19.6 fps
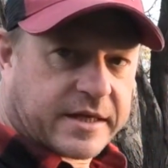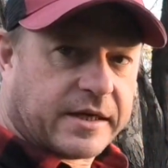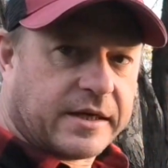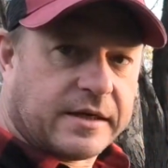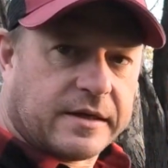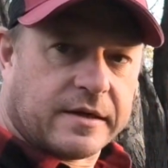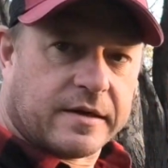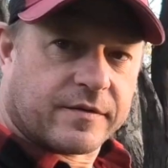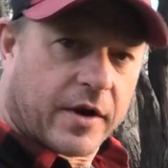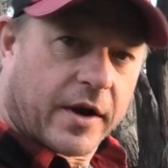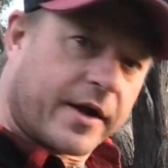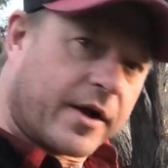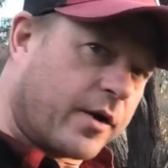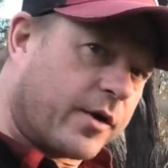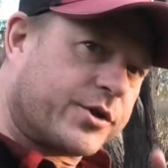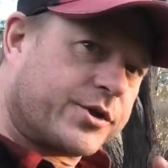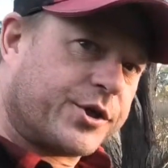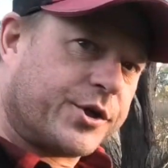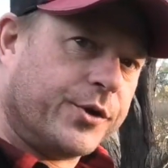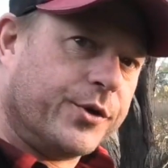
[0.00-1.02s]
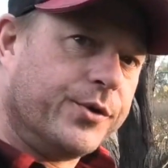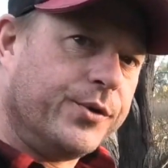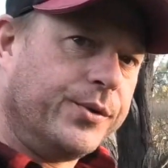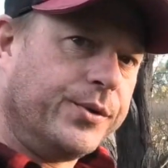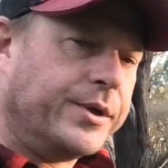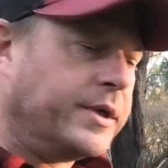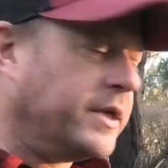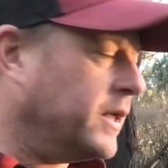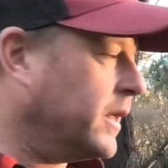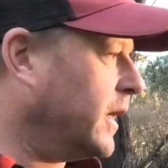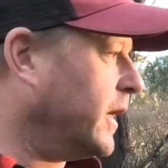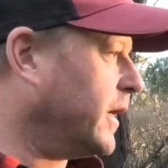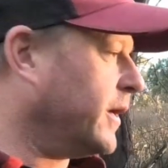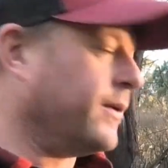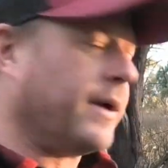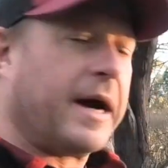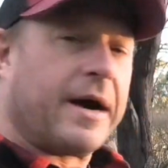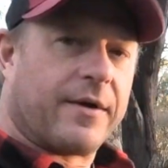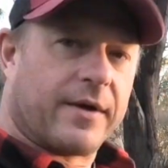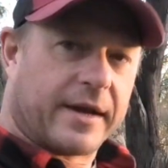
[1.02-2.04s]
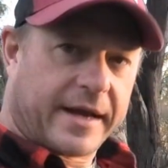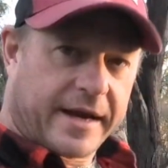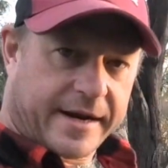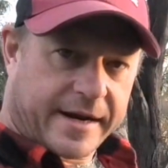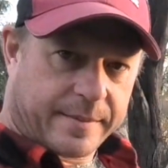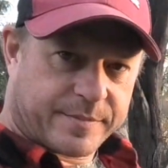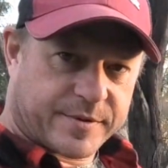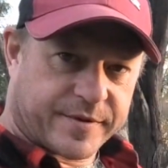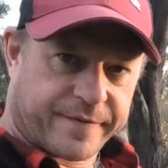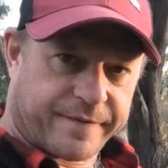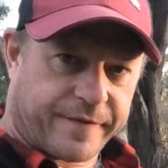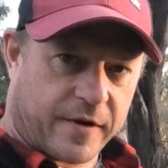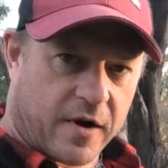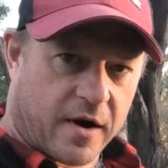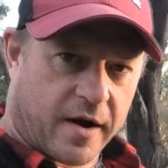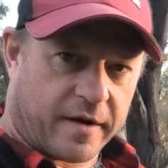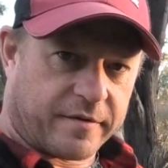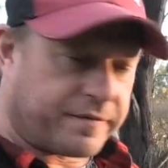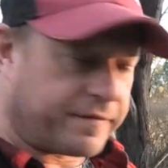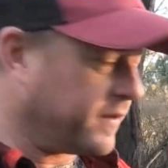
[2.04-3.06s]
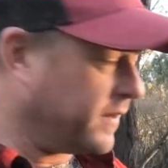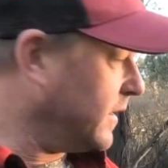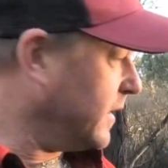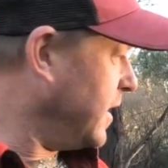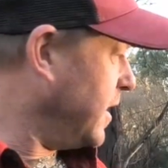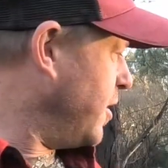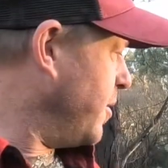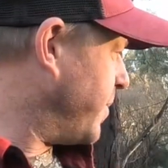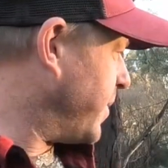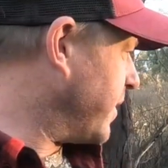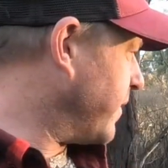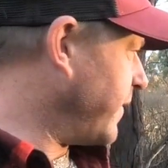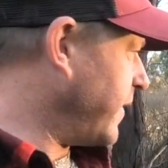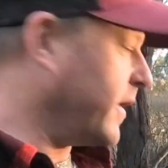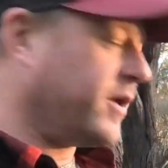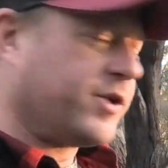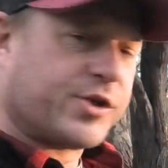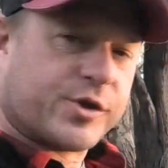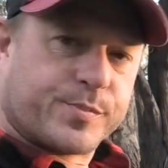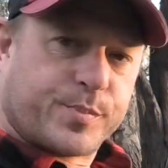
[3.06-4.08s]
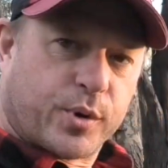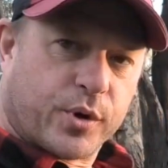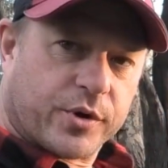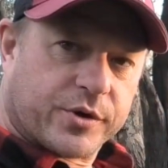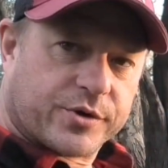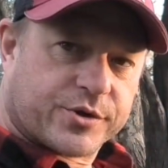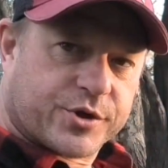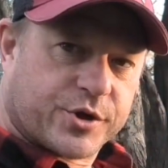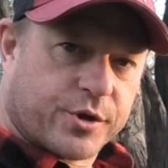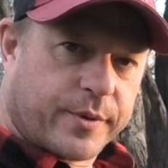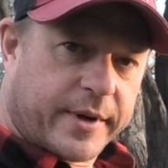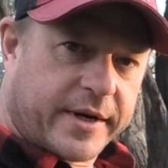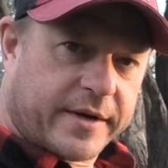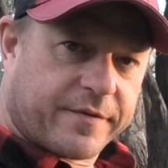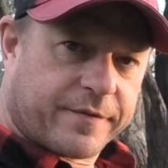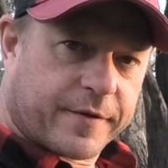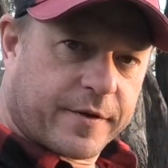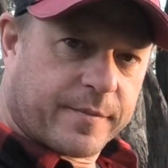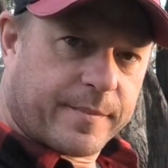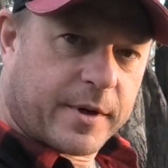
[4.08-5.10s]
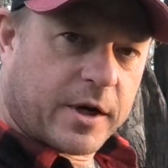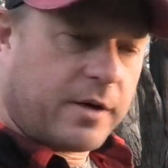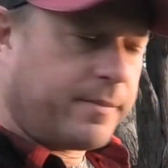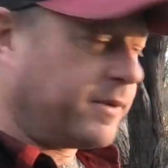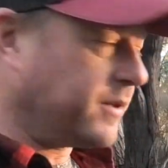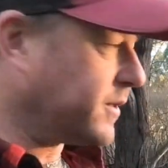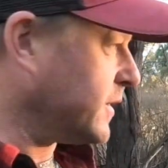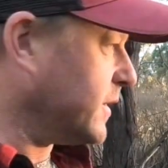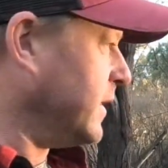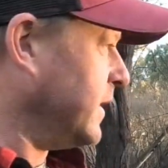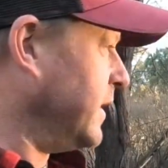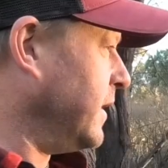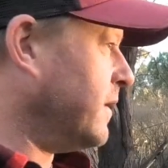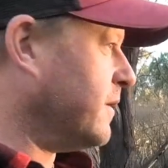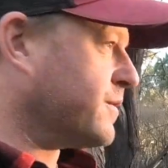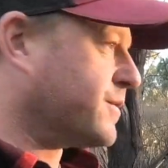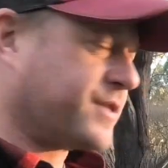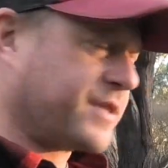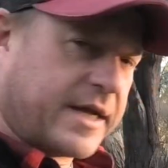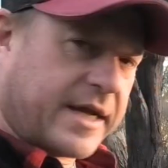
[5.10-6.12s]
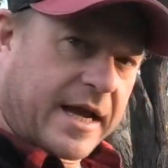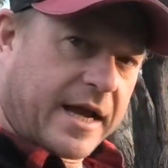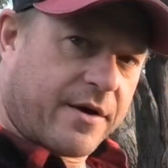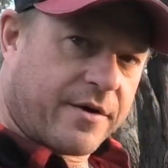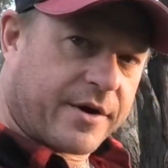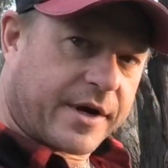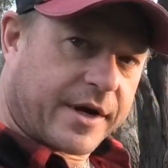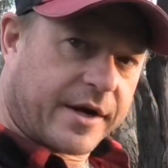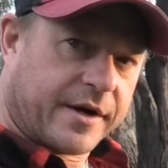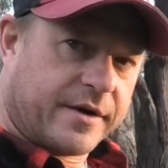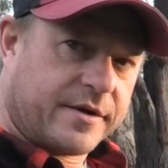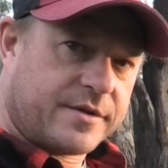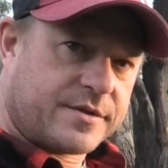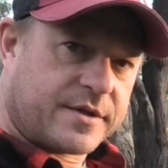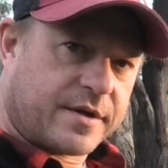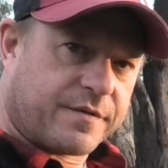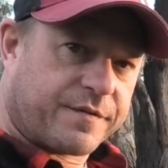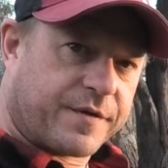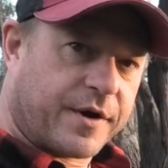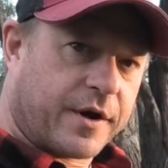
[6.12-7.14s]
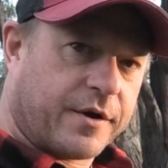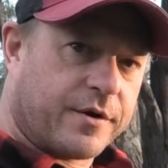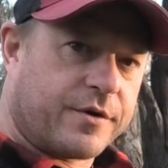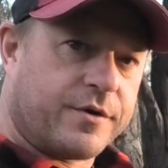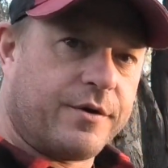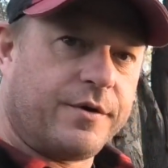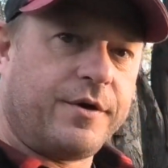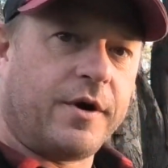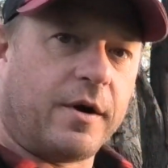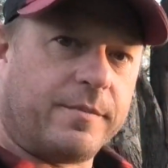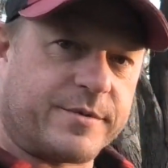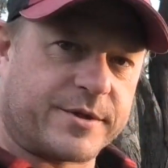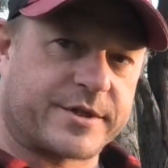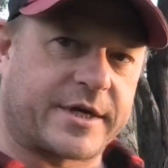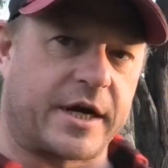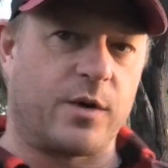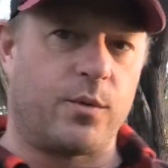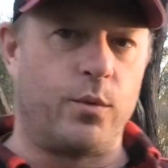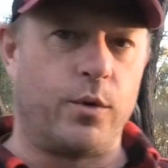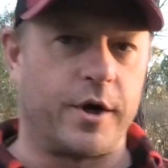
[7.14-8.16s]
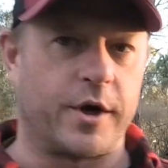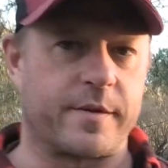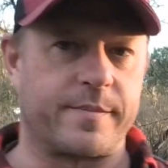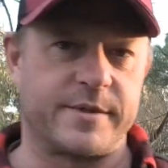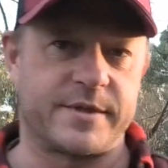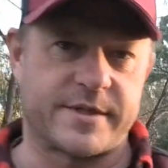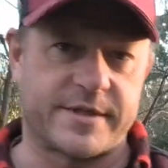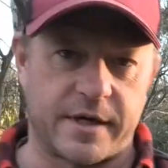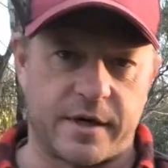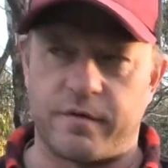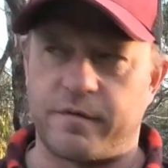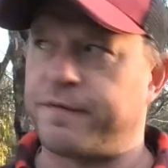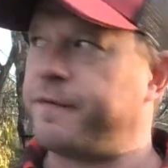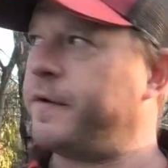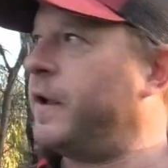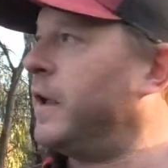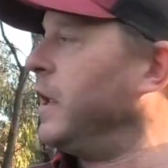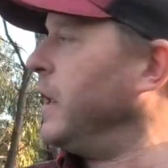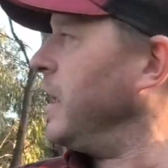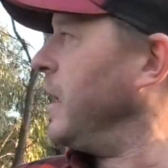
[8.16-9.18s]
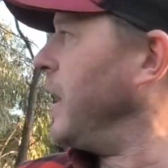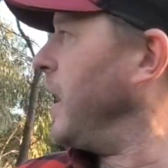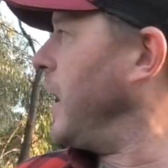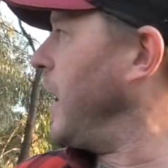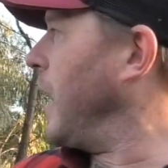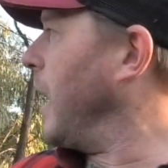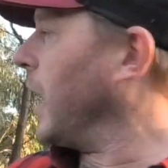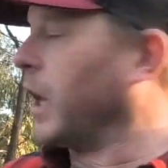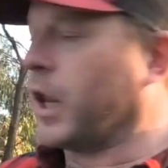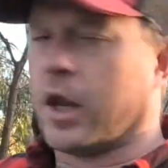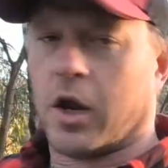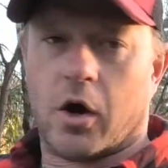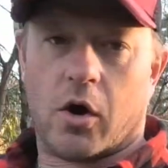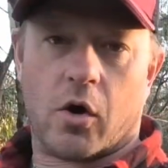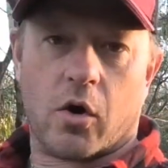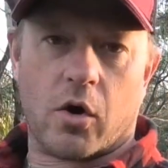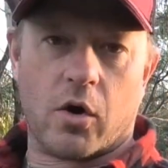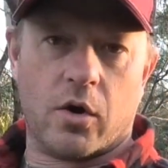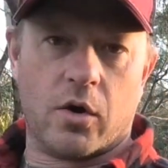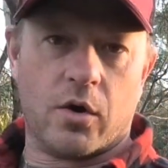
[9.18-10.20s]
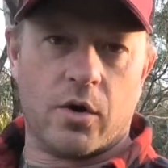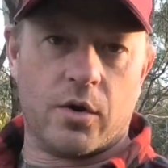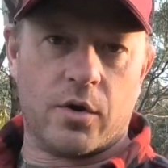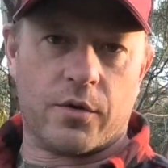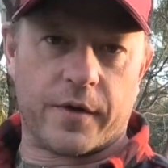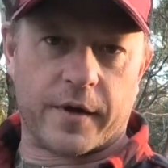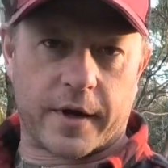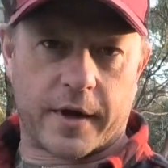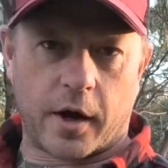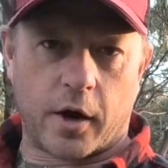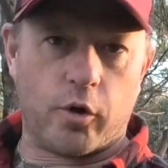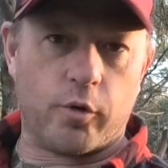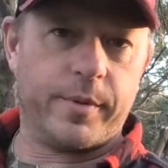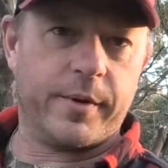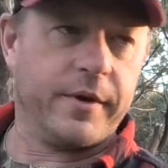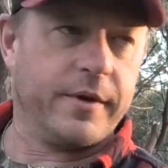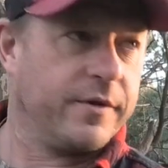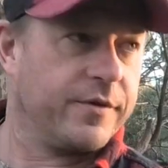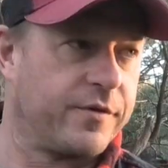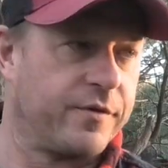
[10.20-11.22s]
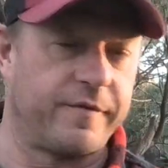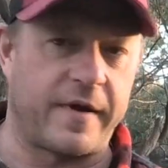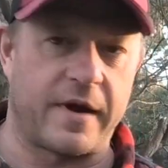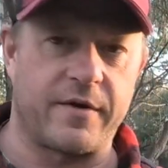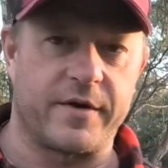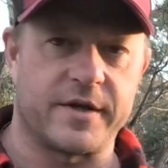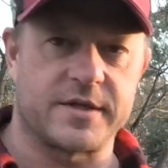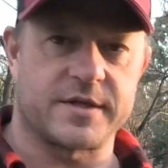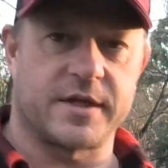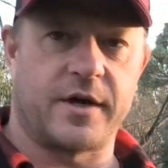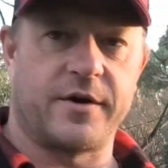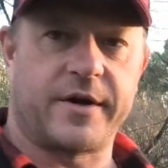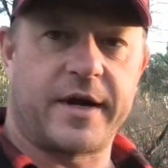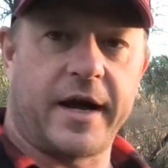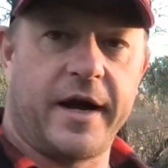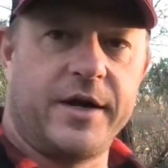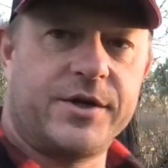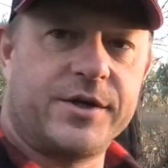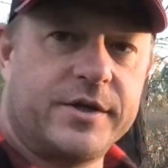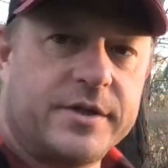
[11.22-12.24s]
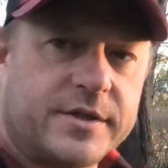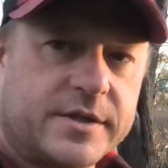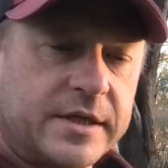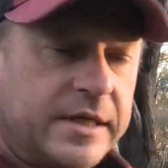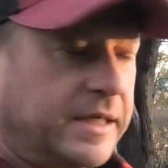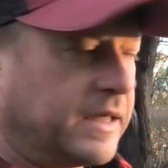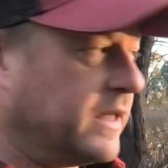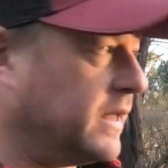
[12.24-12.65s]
in. I've only got 2. You are allowed up to 5, but I've only just put 2 in for the moment. See how it goes. If no good, I'm just going to work myself along the Goulburn to various locations,